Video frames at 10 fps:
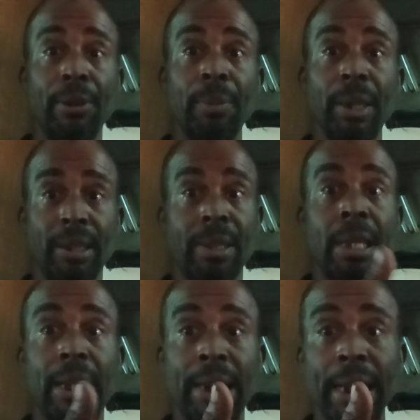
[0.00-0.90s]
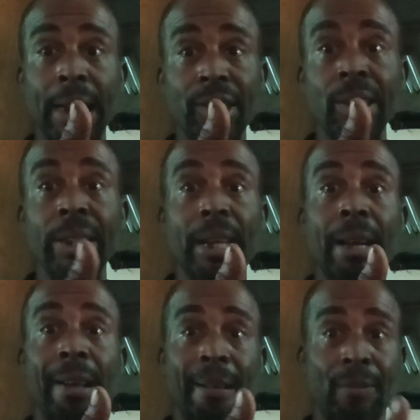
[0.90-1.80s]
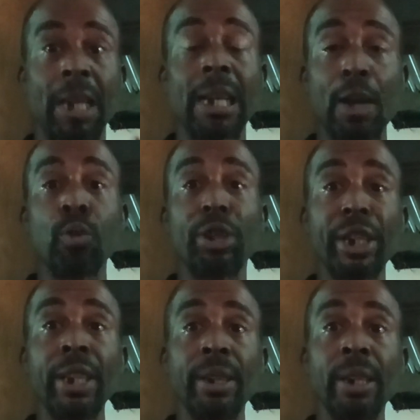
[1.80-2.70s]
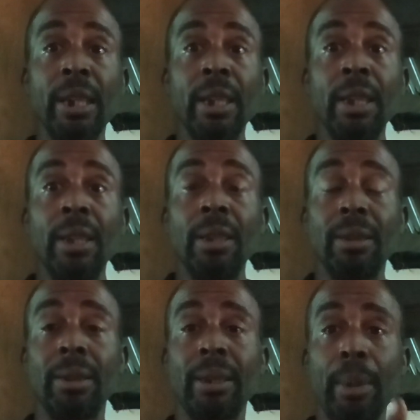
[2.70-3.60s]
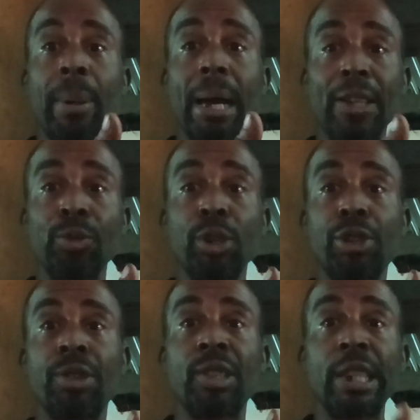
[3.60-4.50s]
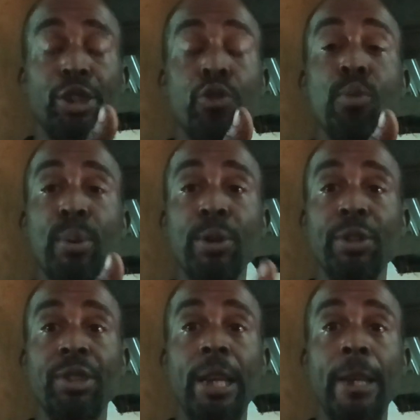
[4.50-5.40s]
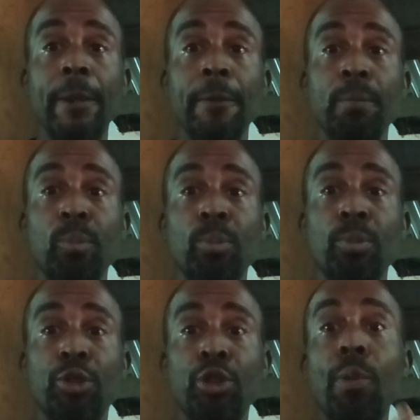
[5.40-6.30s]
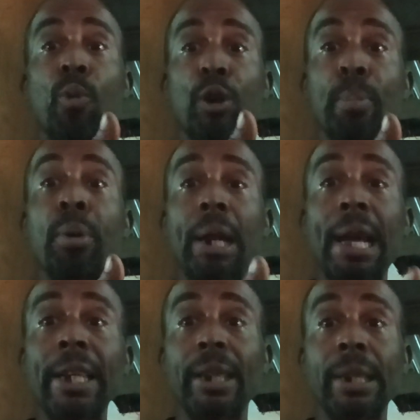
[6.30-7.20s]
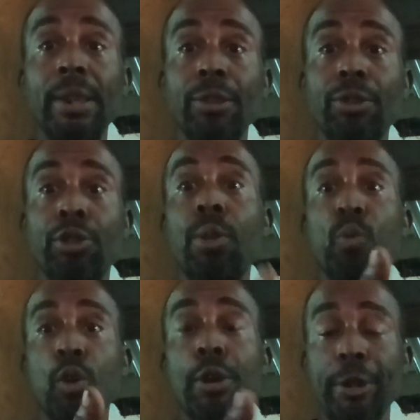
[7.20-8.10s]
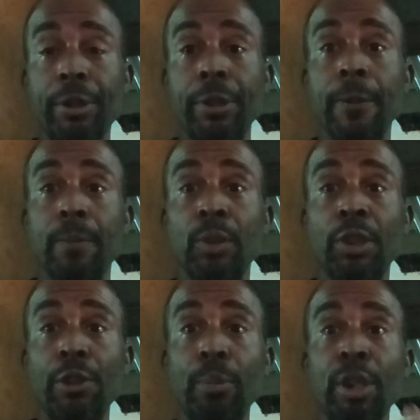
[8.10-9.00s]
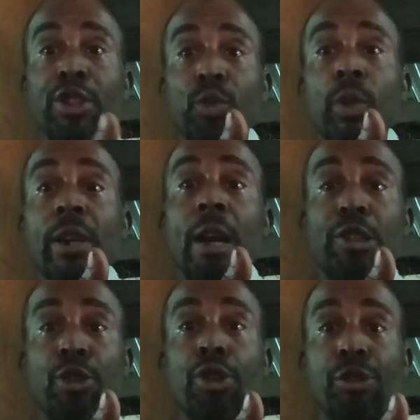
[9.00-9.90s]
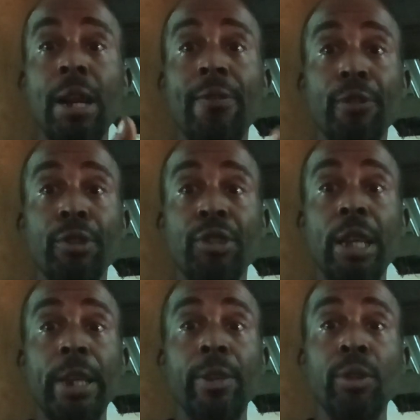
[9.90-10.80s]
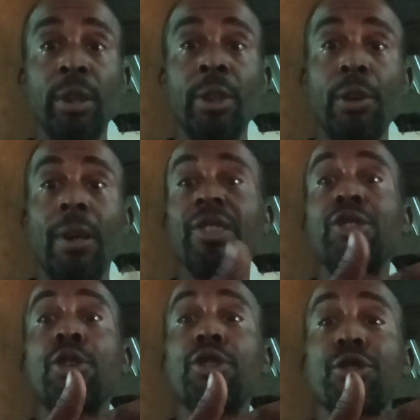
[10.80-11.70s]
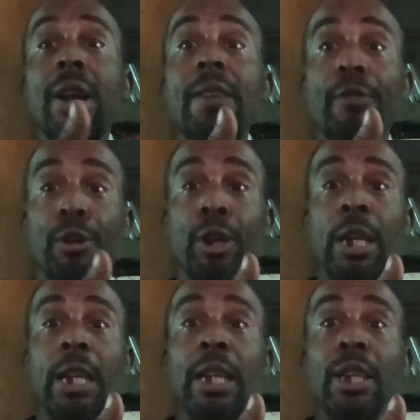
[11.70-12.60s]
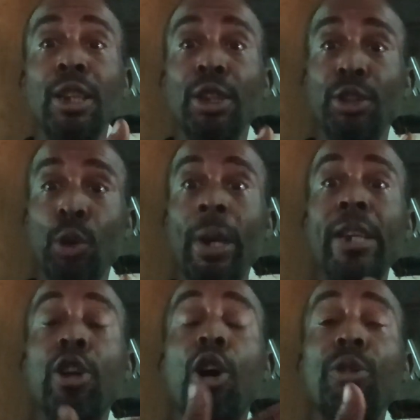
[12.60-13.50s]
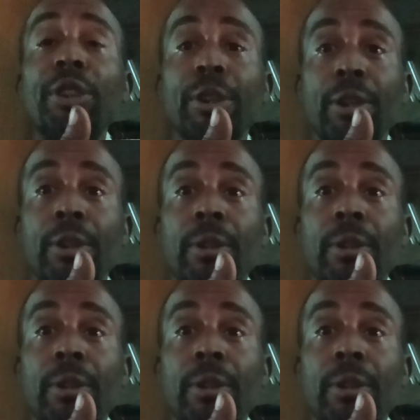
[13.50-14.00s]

because like I said, I got running in the past with state troopers, and some were polite and some weren't, because we're all truck drivers, and as a truck driver, you encounter,